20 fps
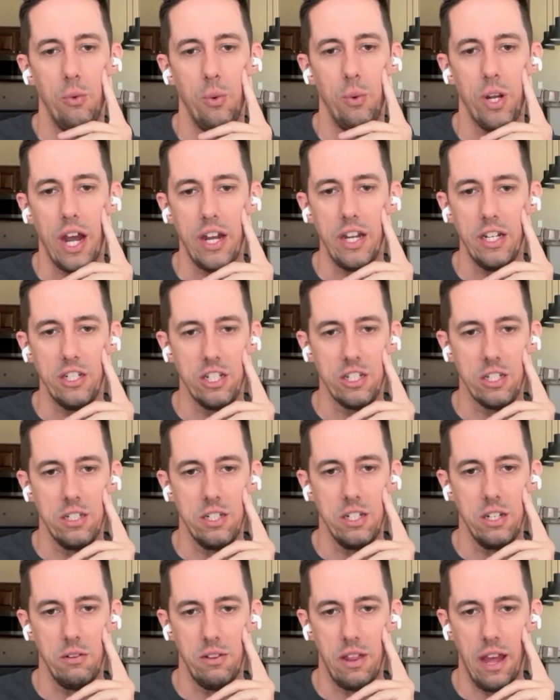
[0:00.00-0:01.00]
we kind of just
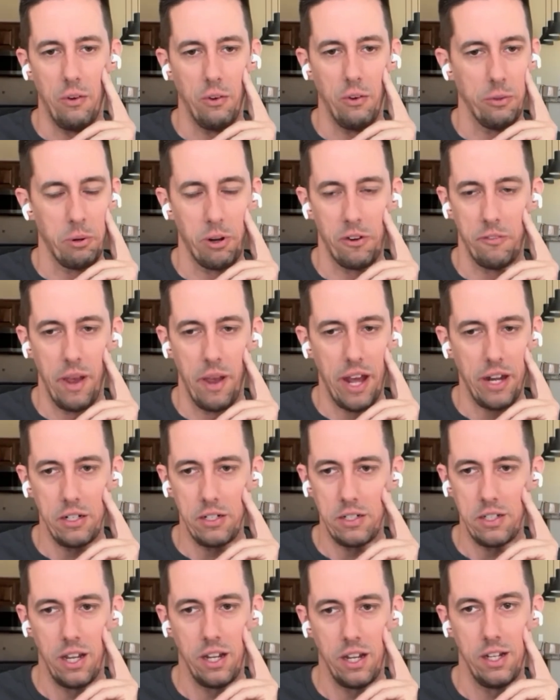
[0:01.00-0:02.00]
did that with
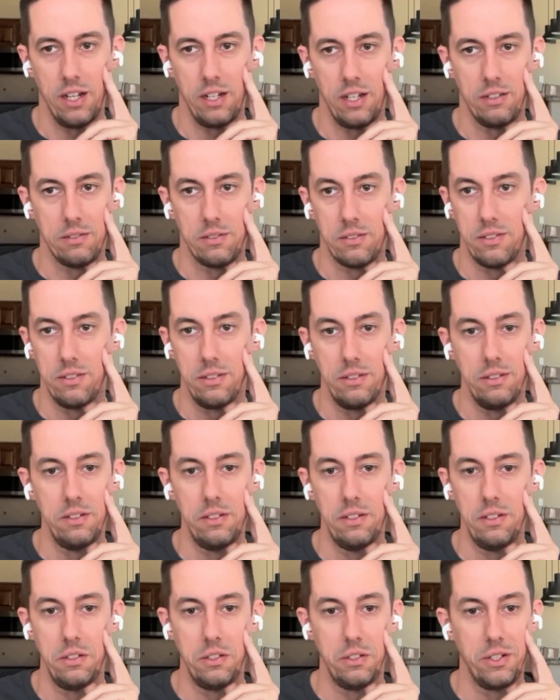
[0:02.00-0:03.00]
Perfmatters, and it
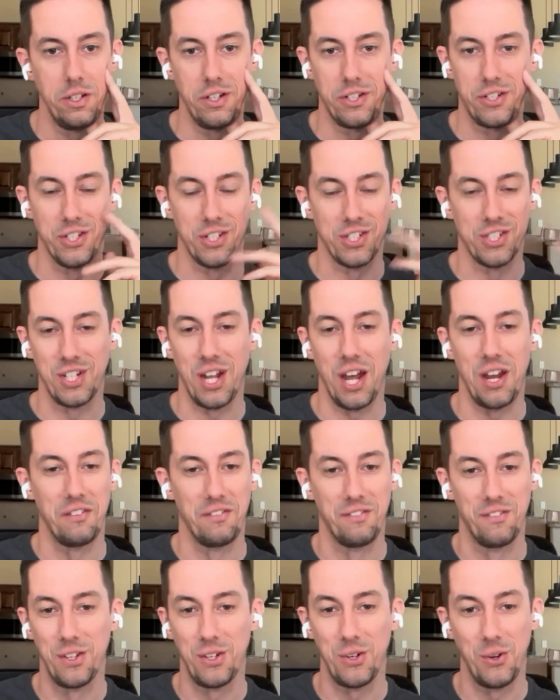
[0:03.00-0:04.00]
just kind
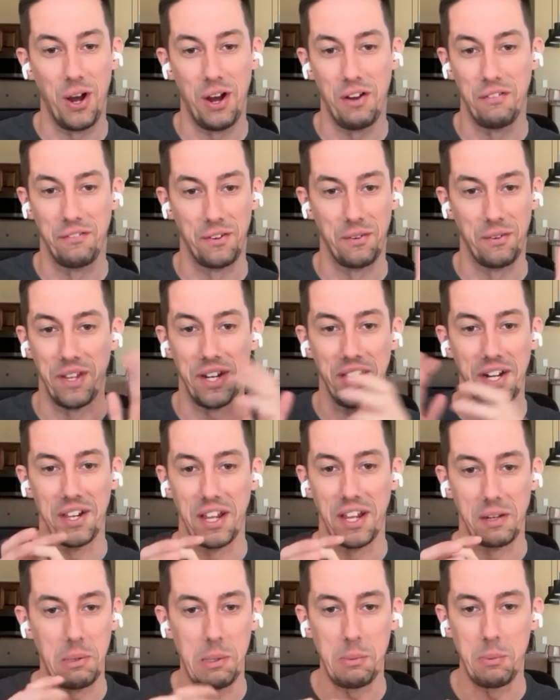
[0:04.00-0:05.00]
of flew off from there.
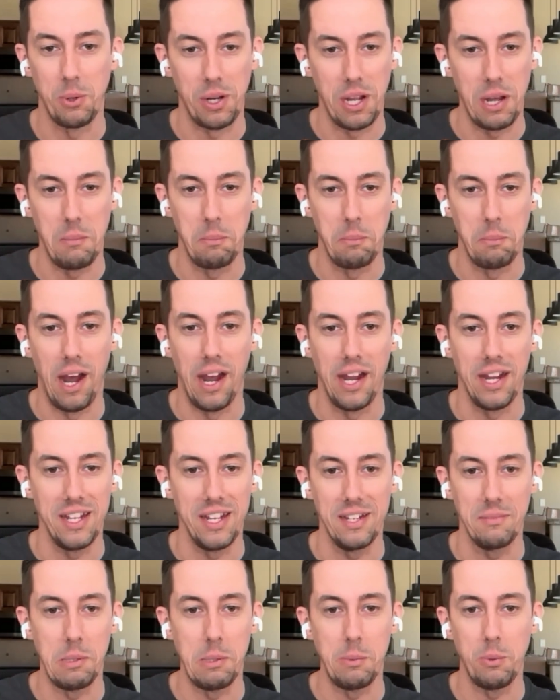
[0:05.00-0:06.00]
Like people kept buying
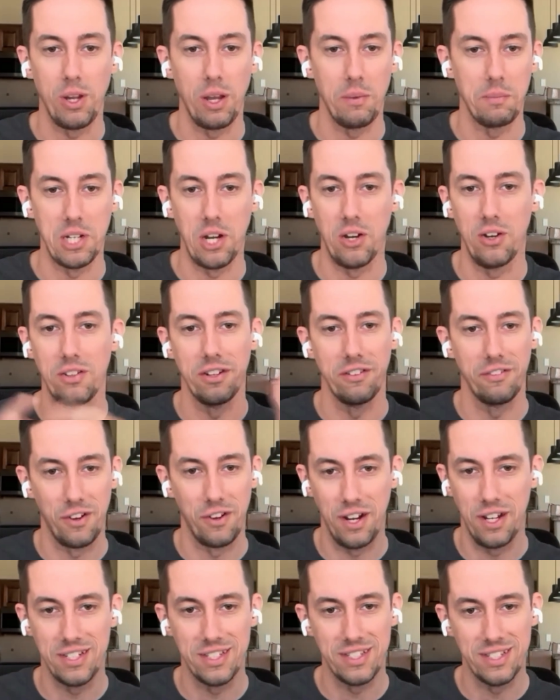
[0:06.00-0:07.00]
it, people kept telling their
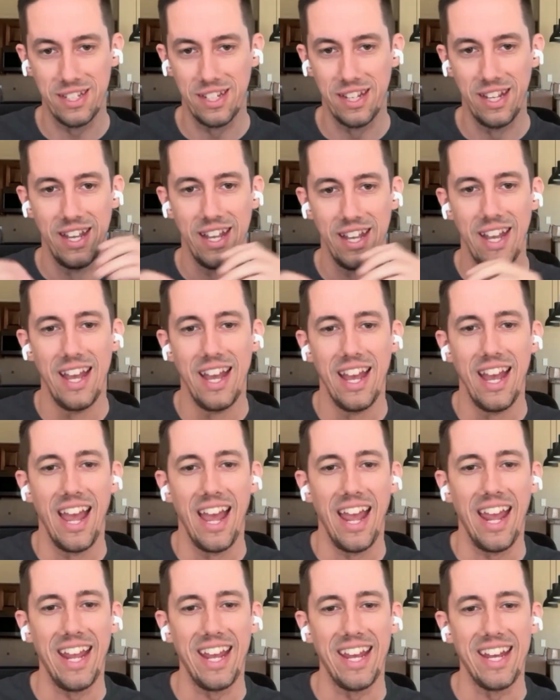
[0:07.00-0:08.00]
friends,
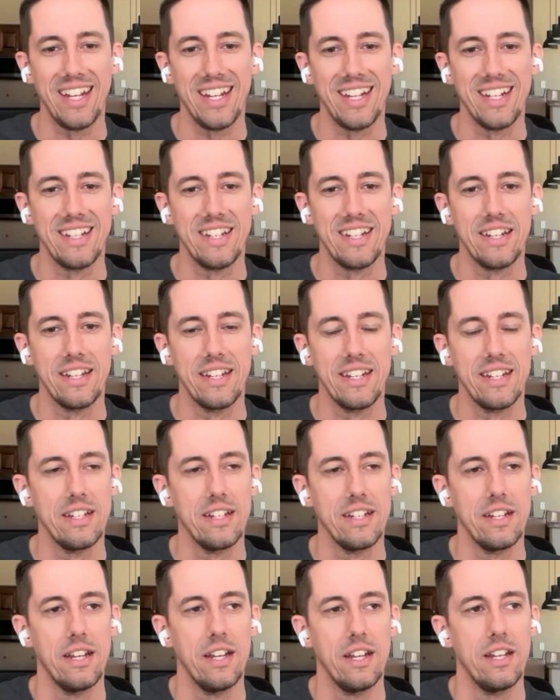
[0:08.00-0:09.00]
and
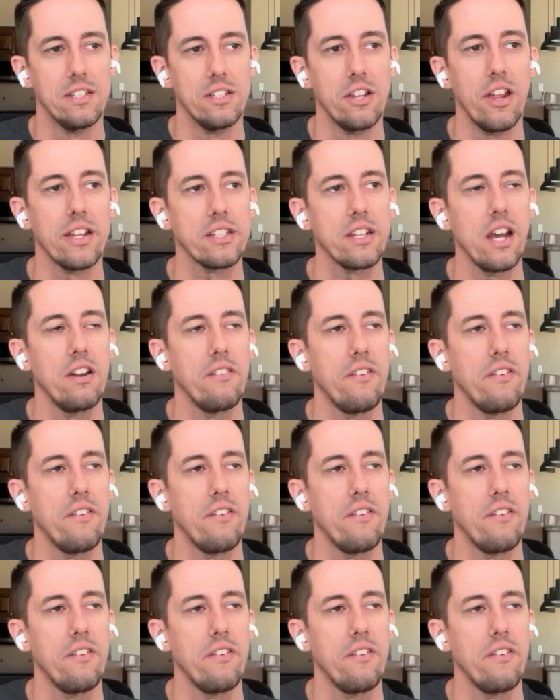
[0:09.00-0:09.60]
so that's kind of